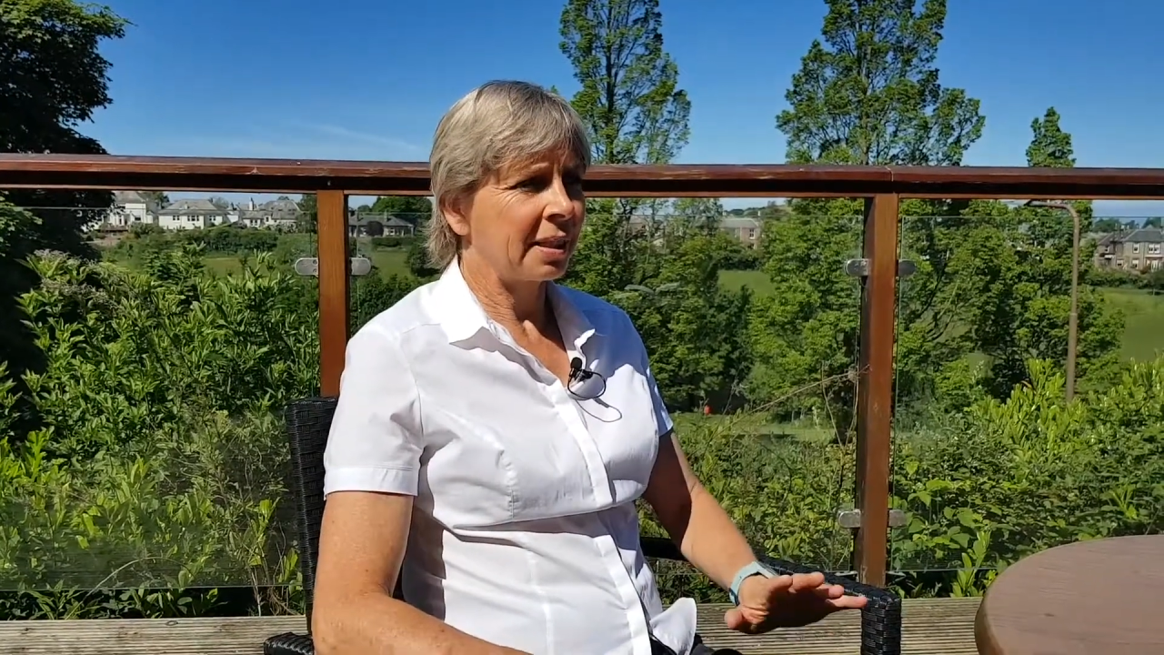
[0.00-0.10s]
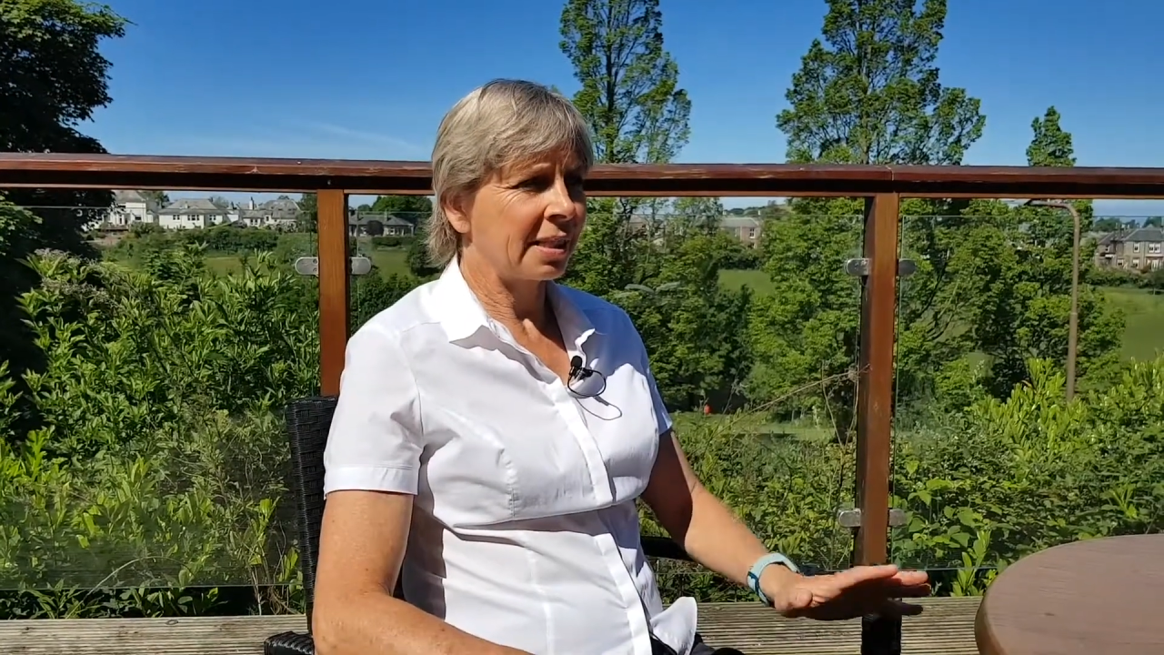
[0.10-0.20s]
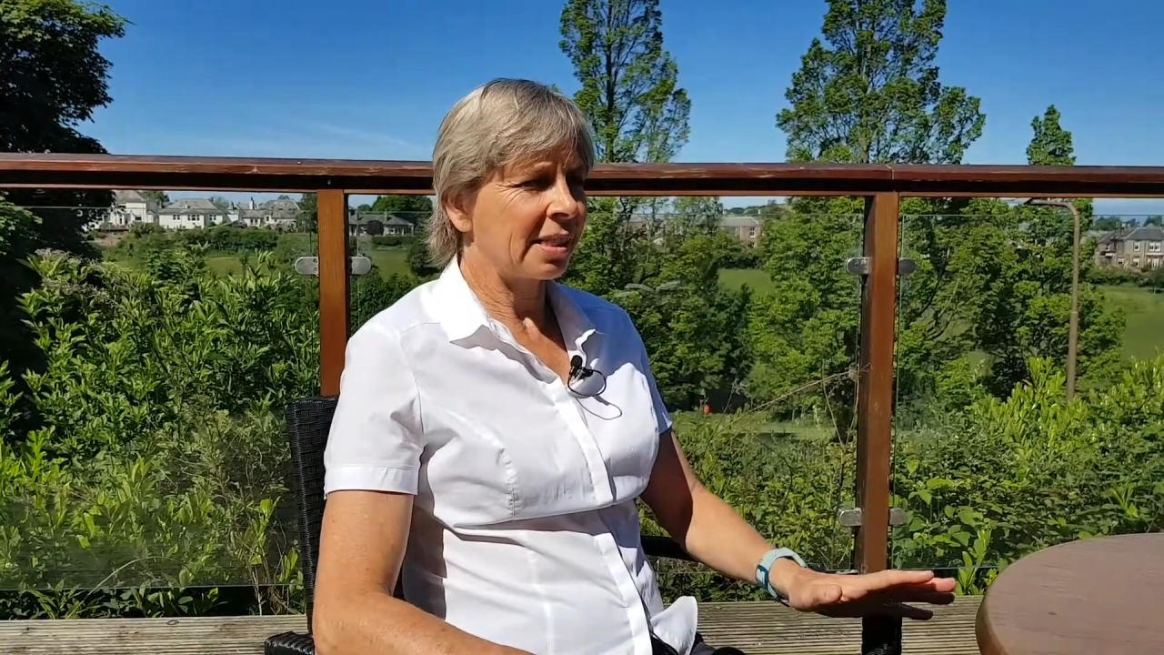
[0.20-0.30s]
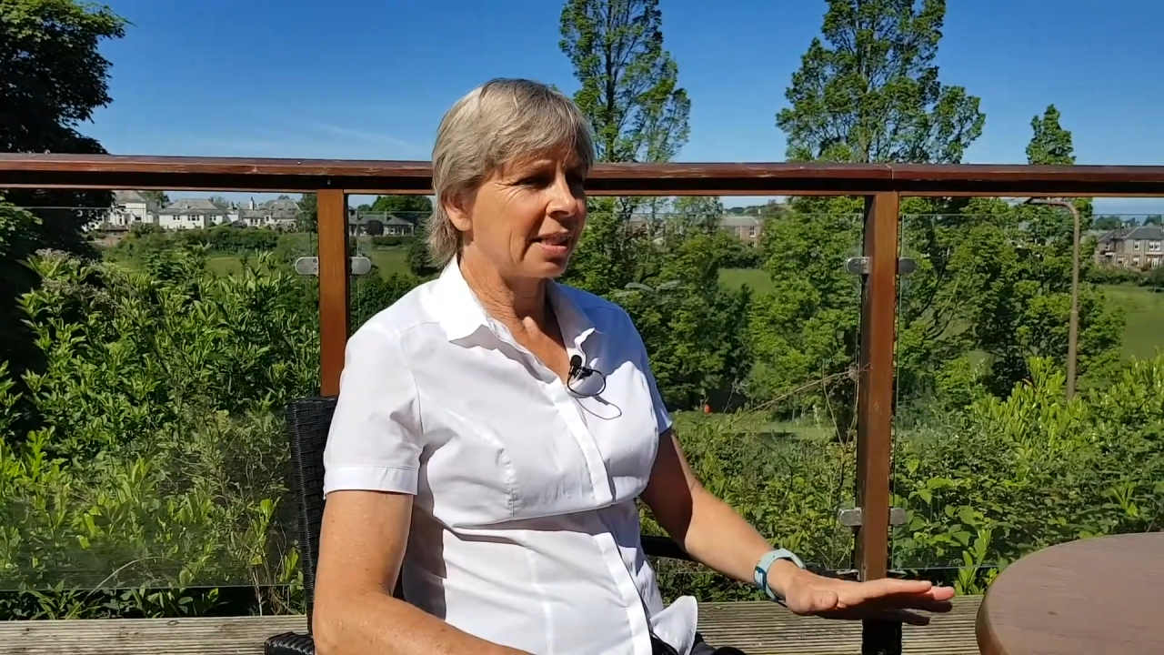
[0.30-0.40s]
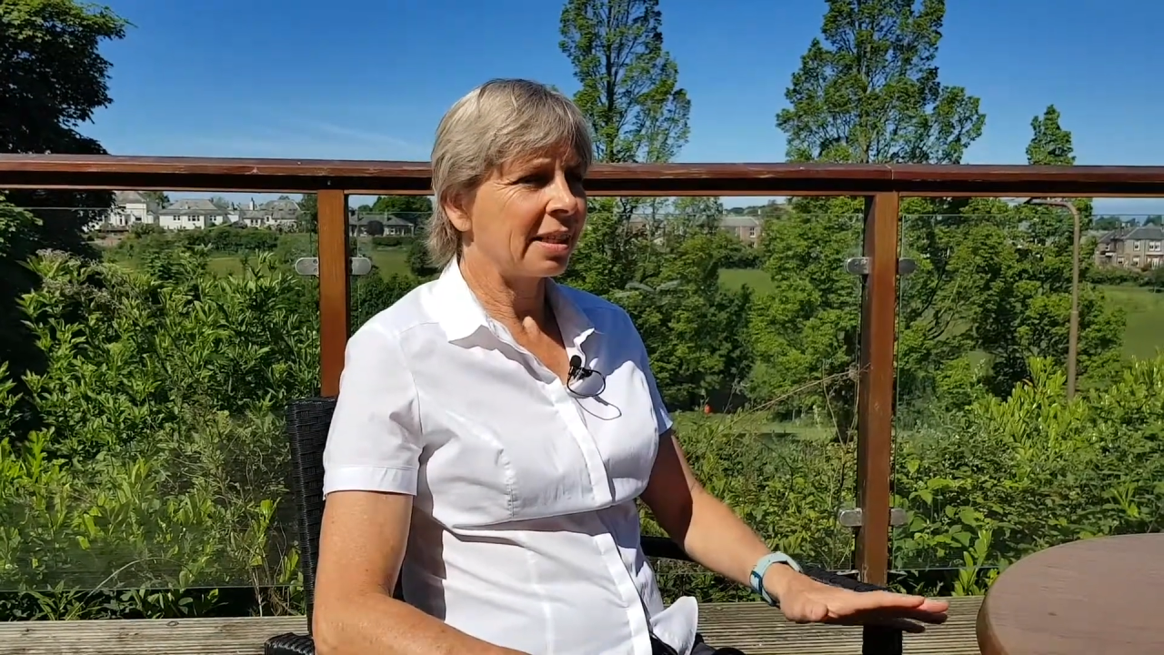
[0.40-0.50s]
the
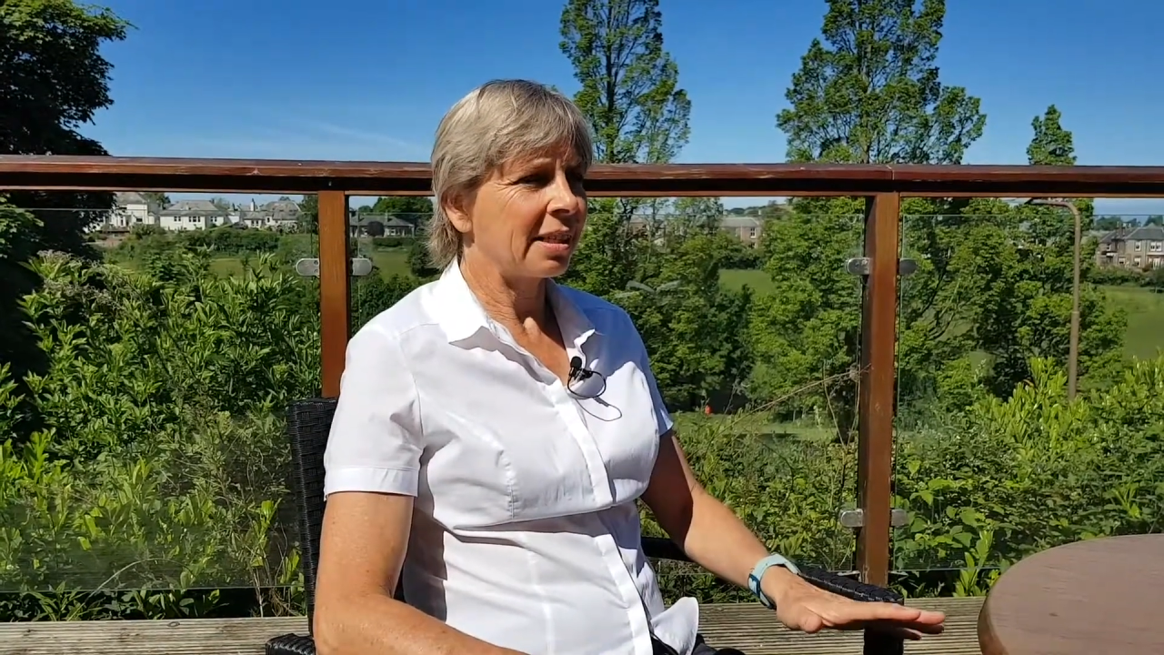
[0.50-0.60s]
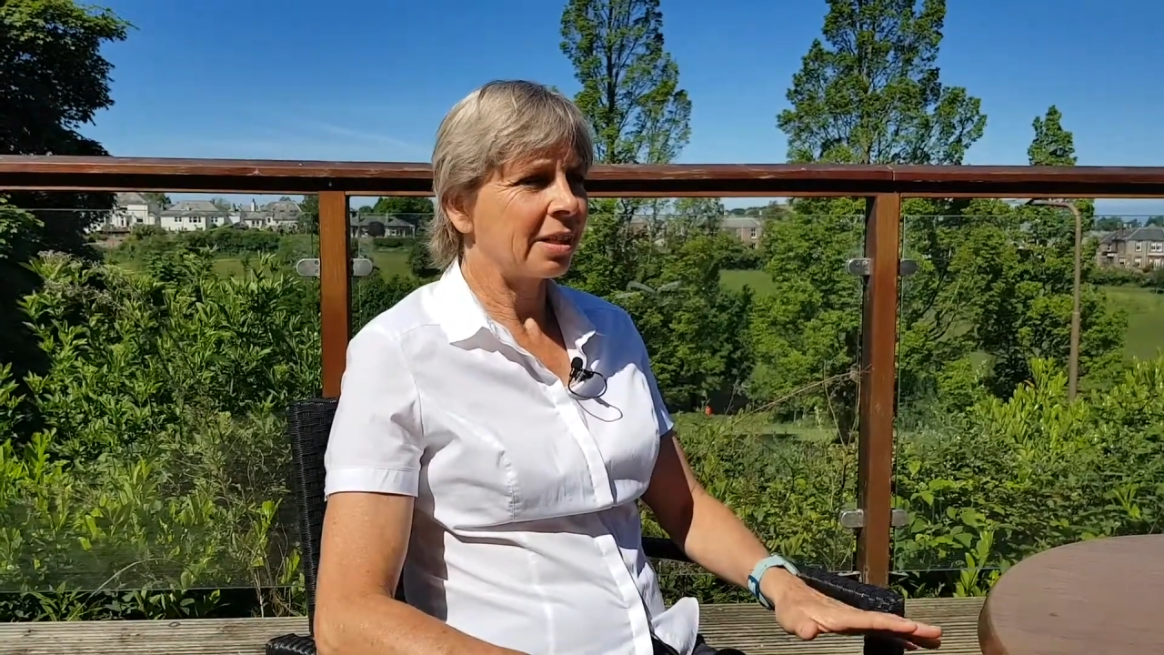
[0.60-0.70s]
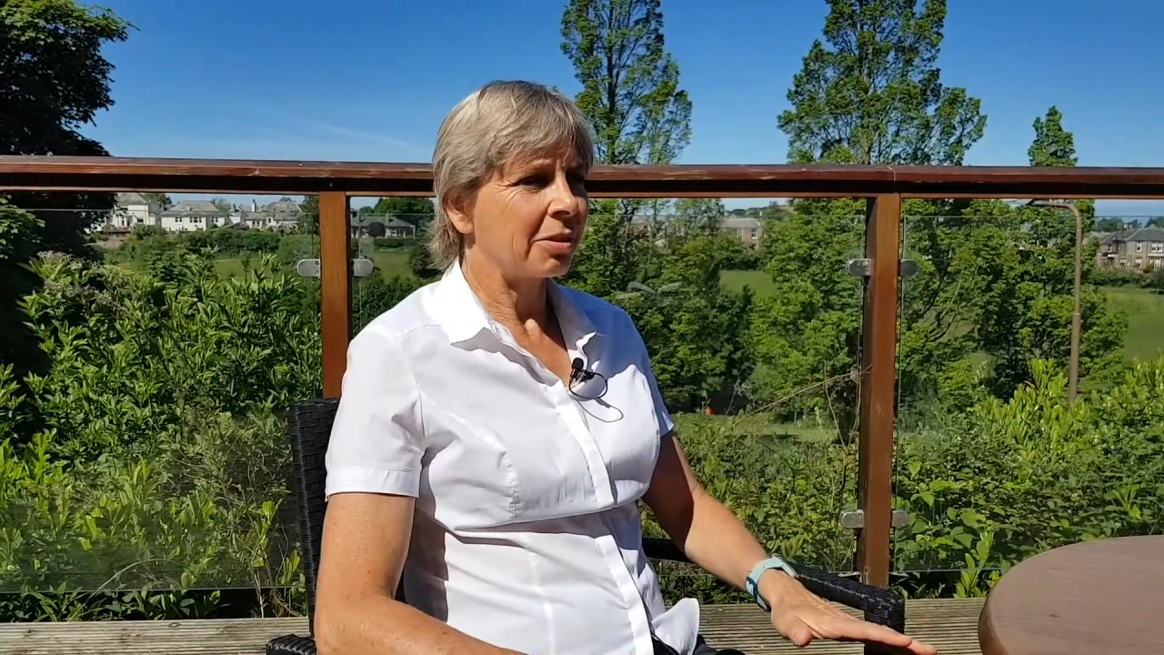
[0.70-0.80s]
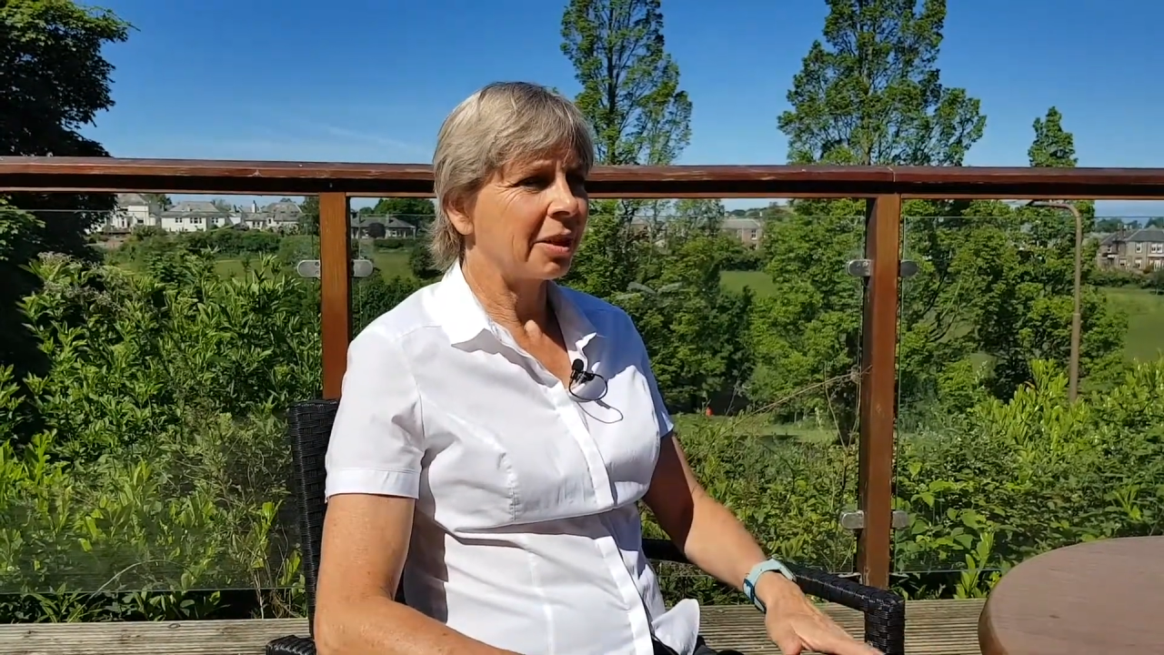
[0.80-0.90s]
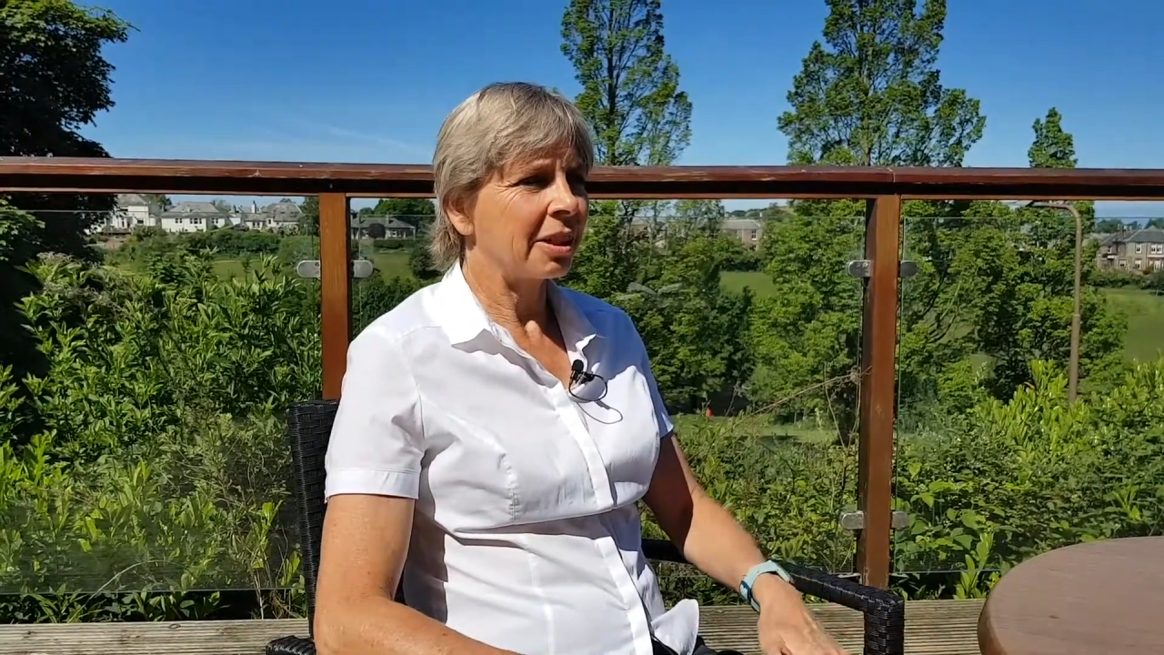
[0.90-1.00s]
disease
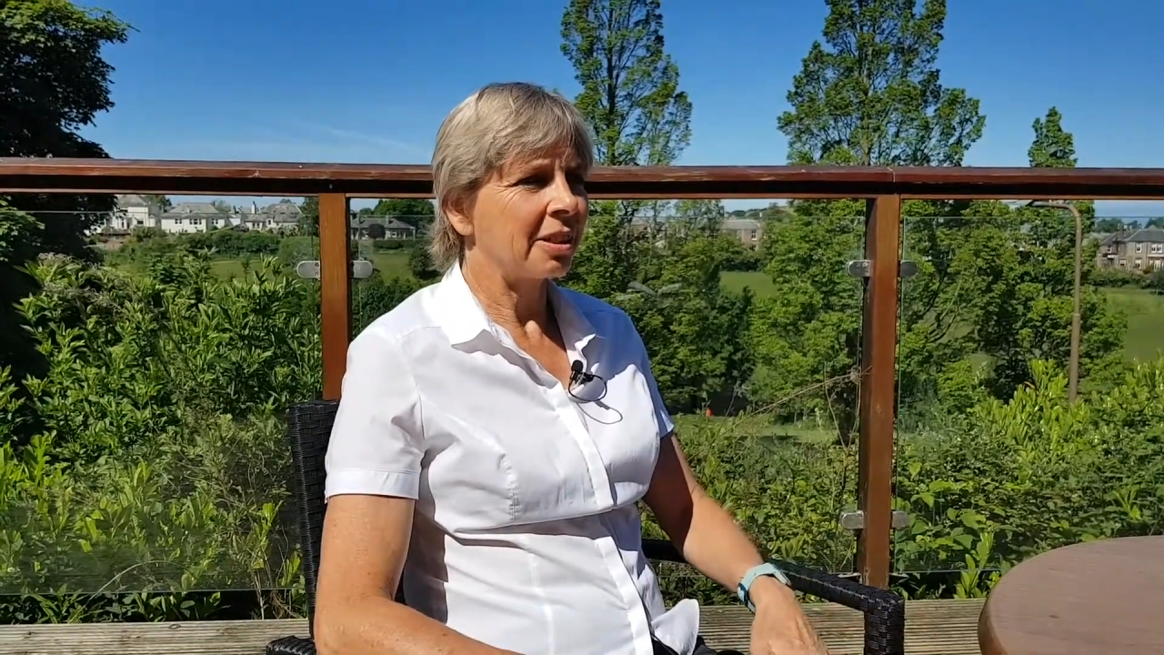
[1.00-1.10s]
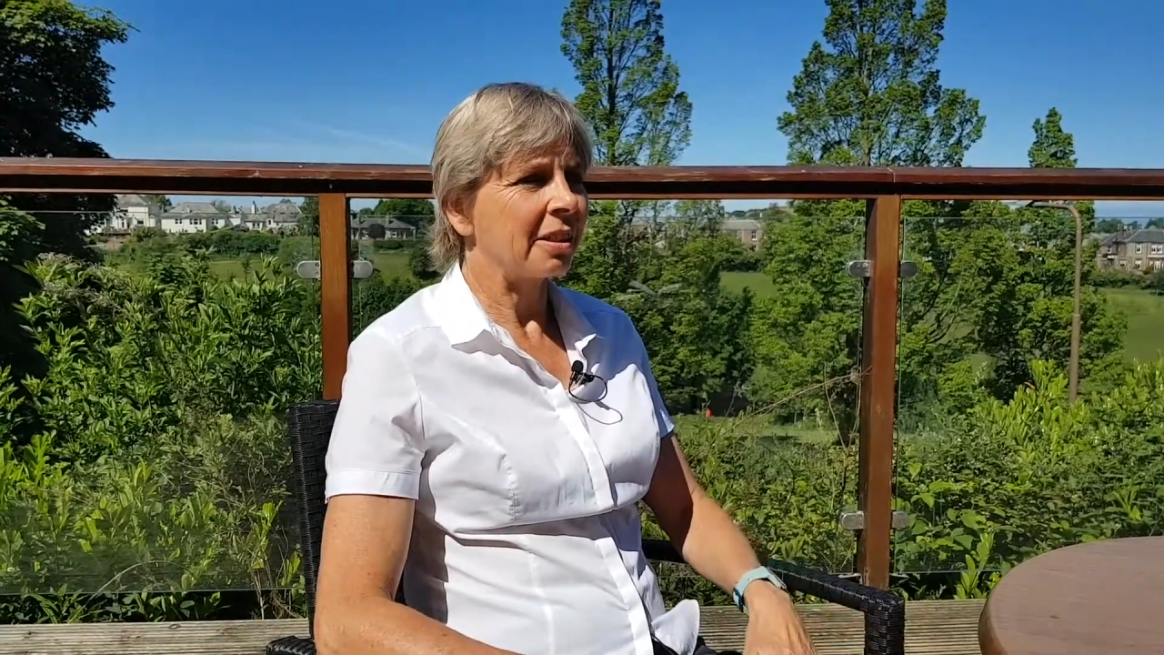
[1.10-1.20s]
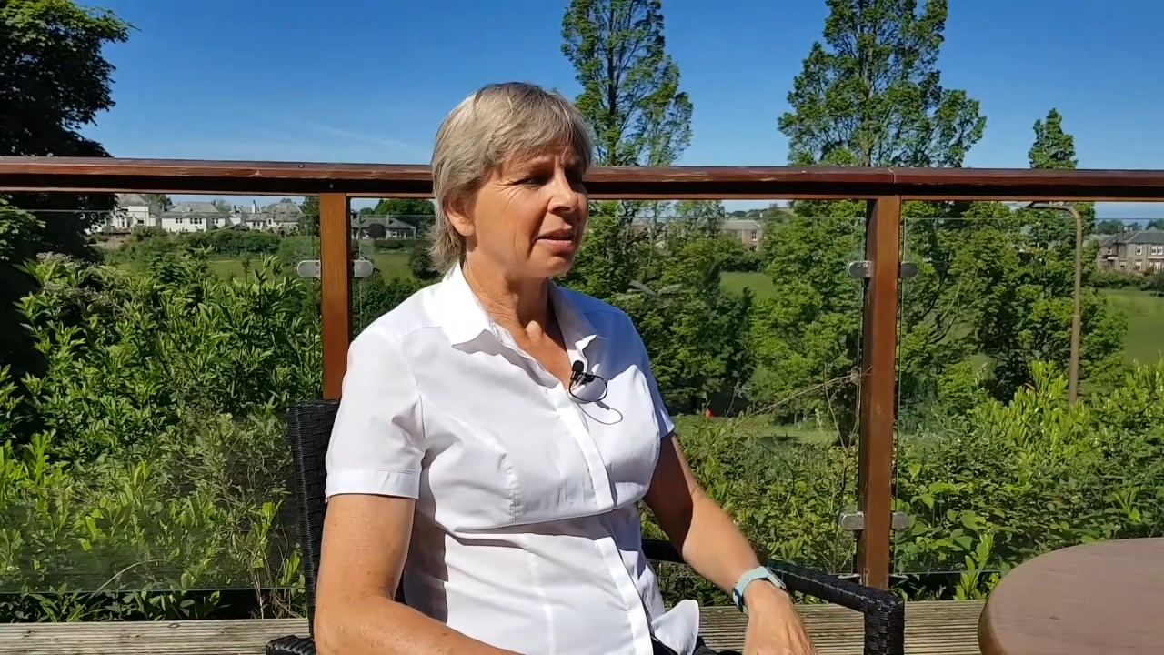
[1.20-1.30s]
situation,